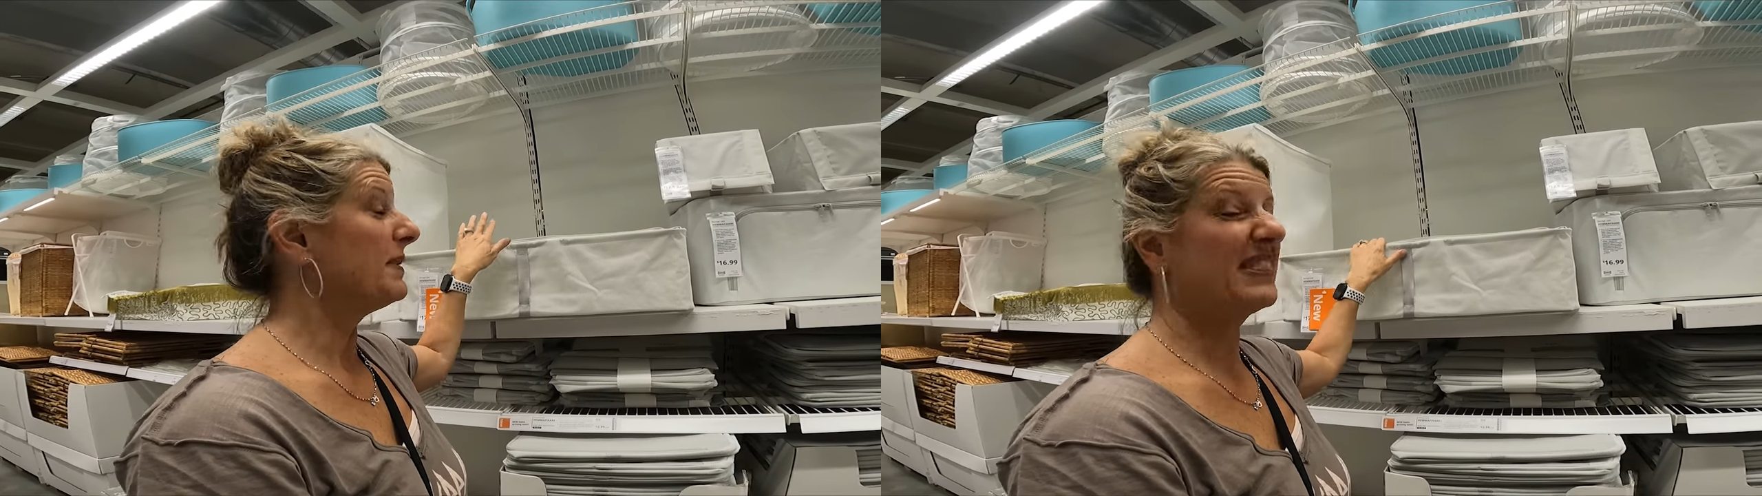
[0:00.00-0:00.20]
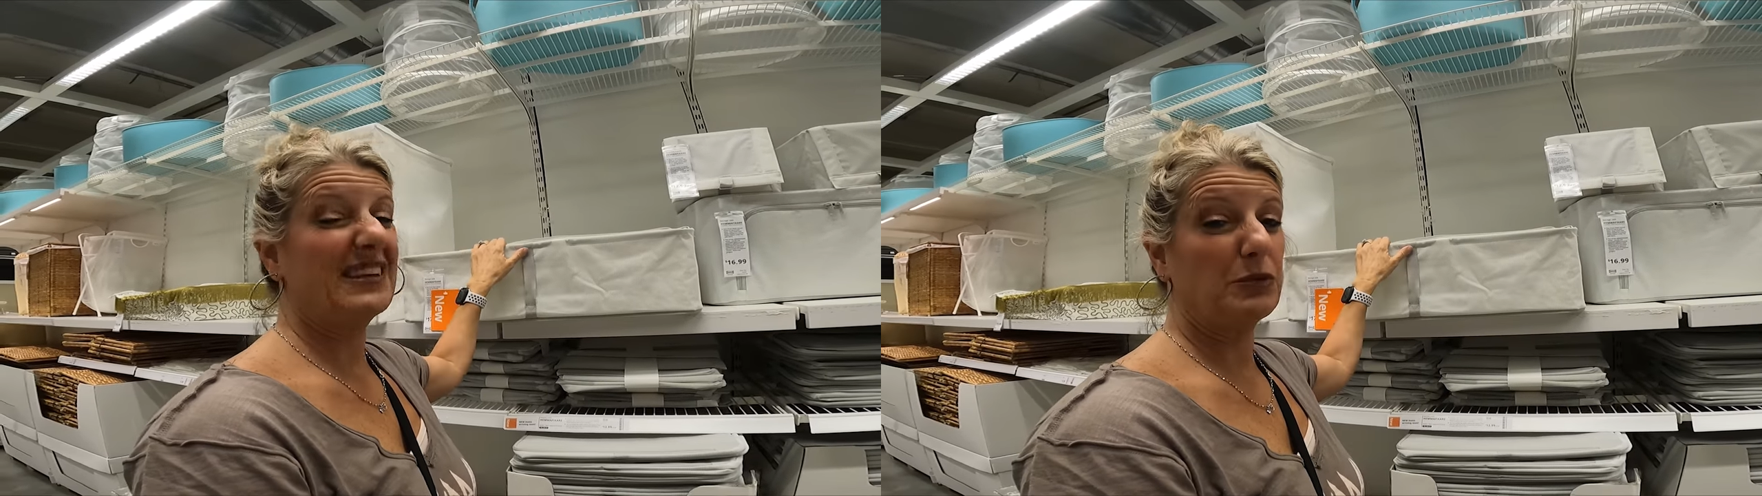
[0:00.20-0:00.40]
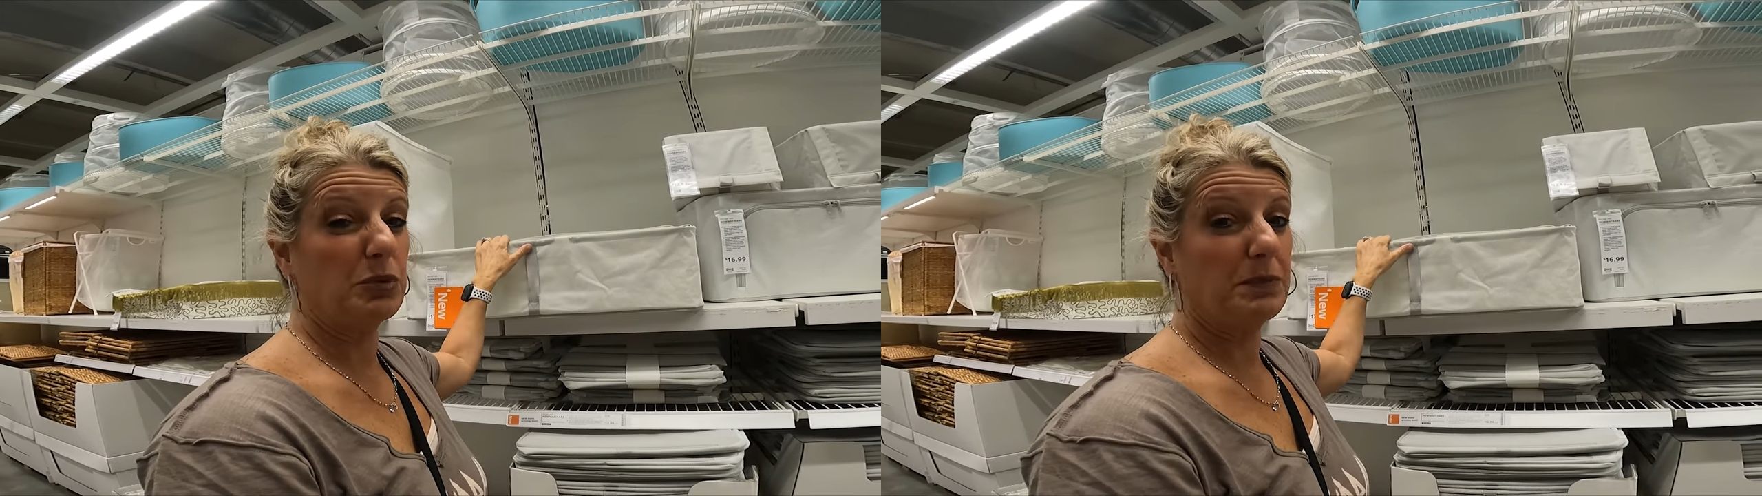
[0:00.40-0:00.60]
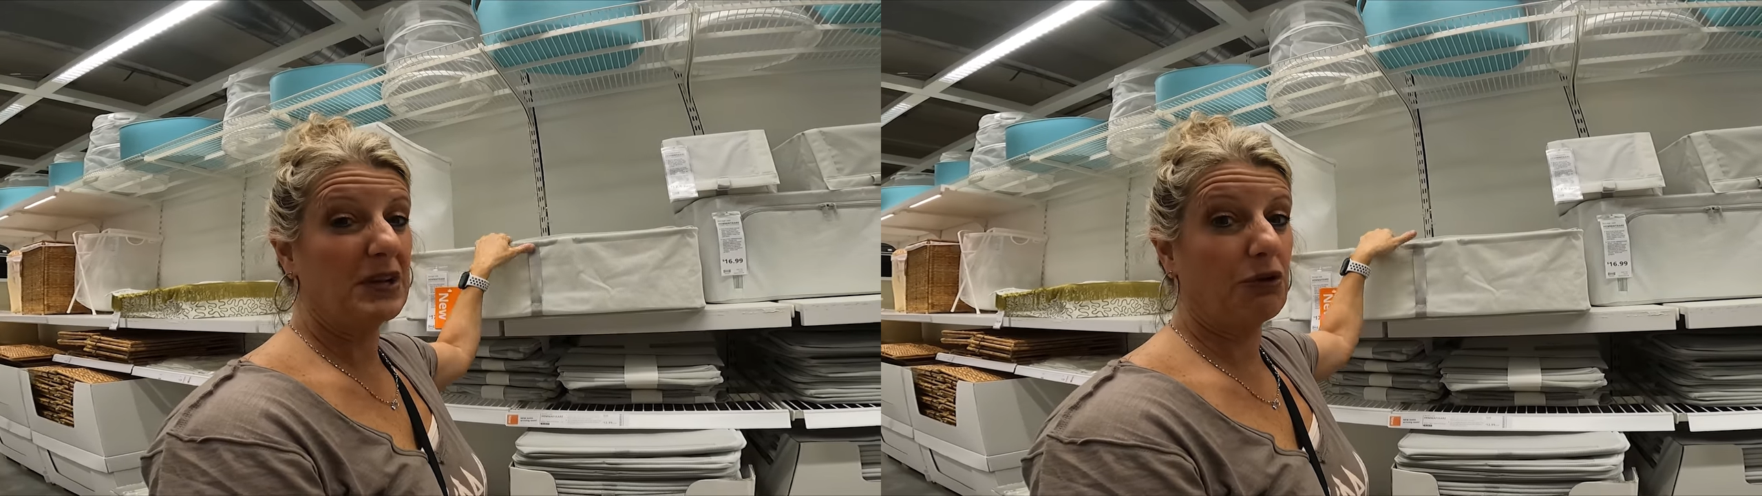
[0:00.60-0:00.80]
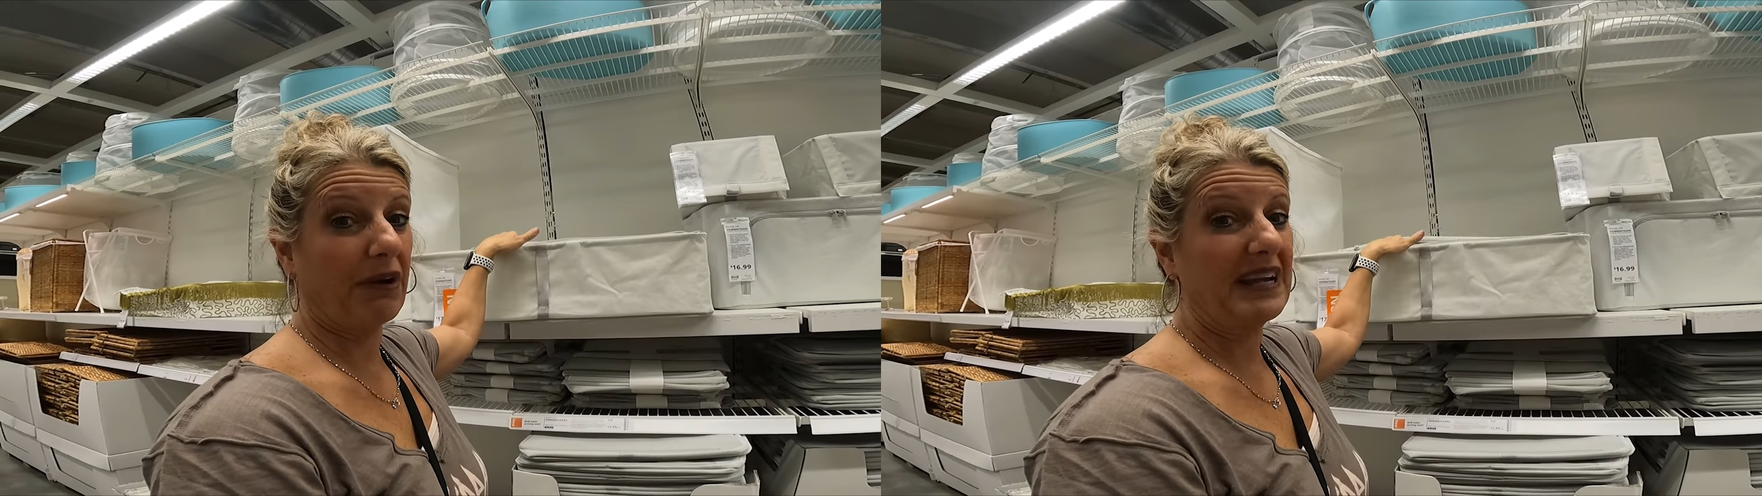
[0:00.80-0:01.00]
But these would
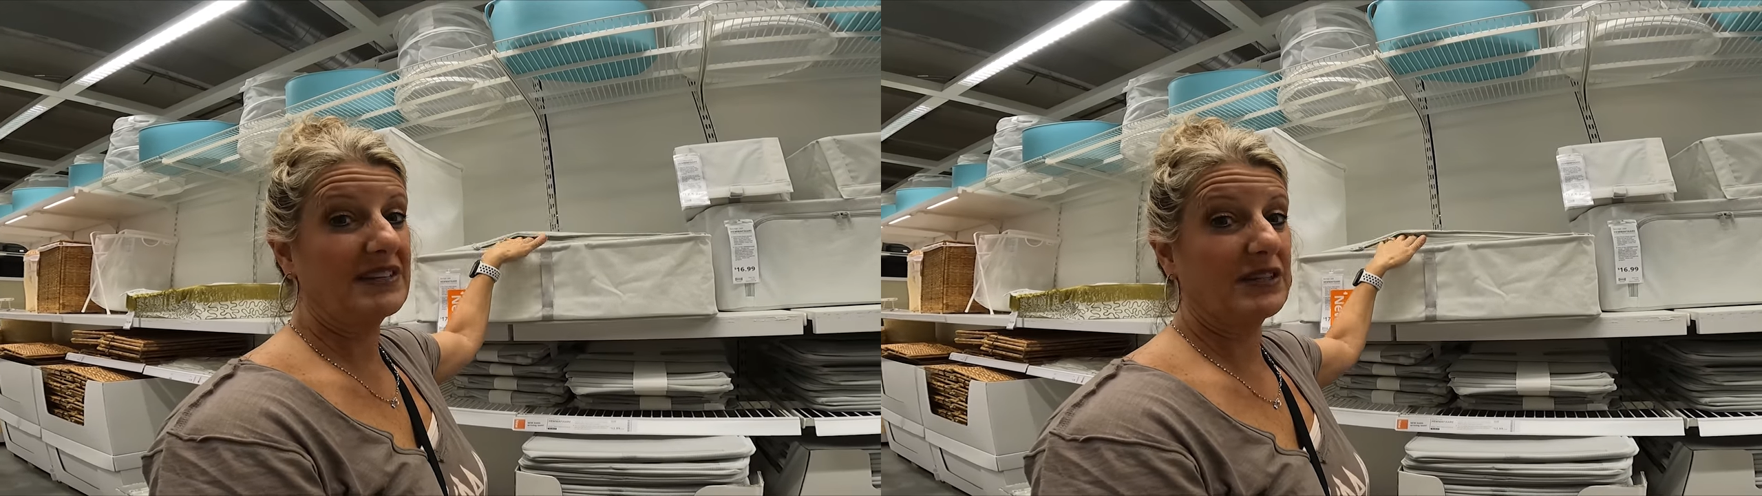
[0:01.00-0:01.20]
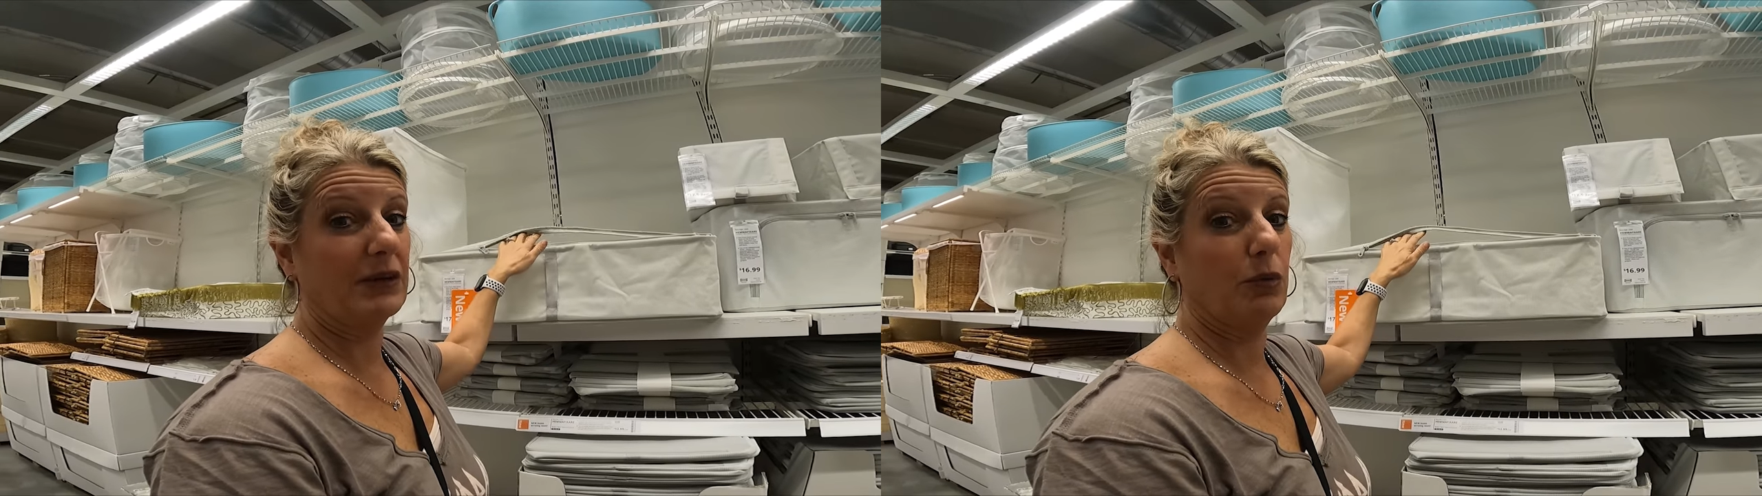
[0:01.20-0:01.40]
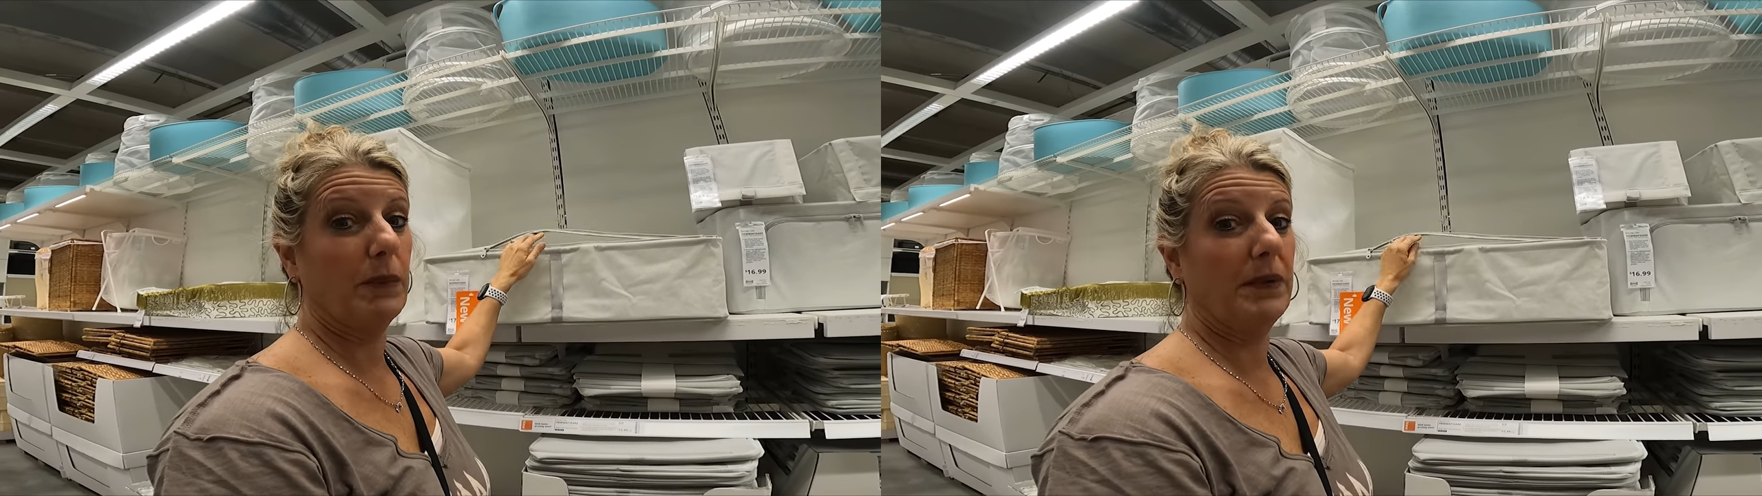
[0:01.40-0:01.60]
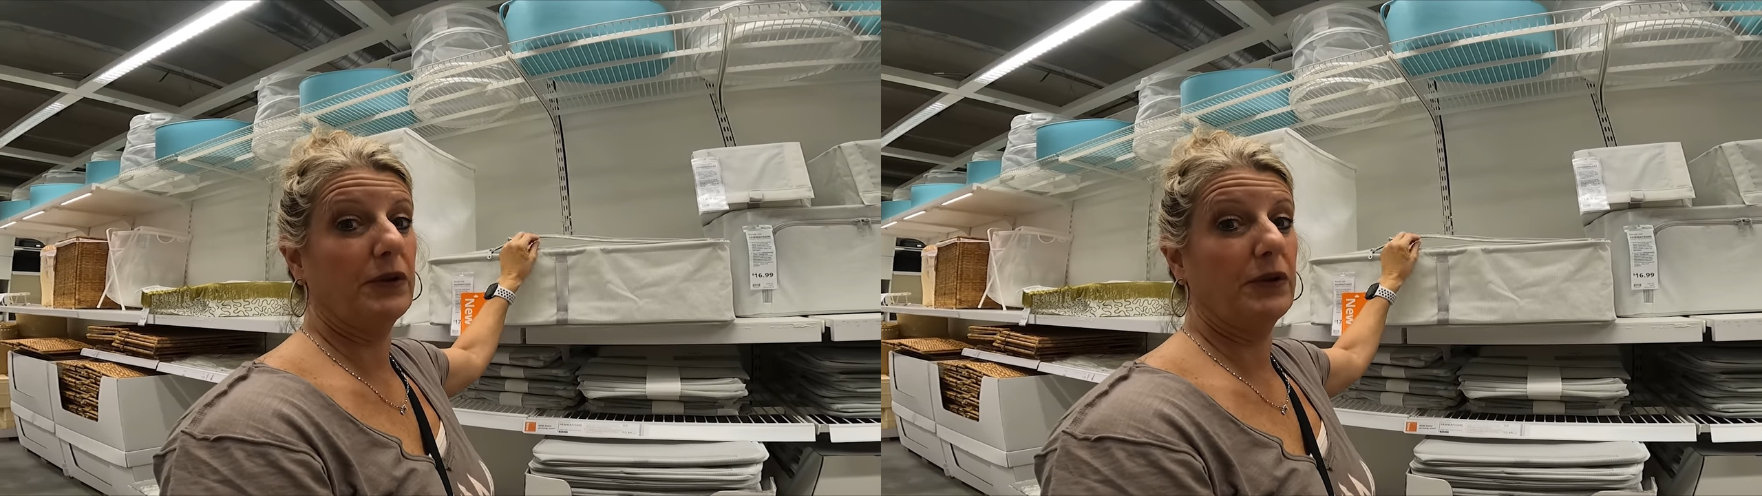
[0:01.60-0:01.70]
be great to go up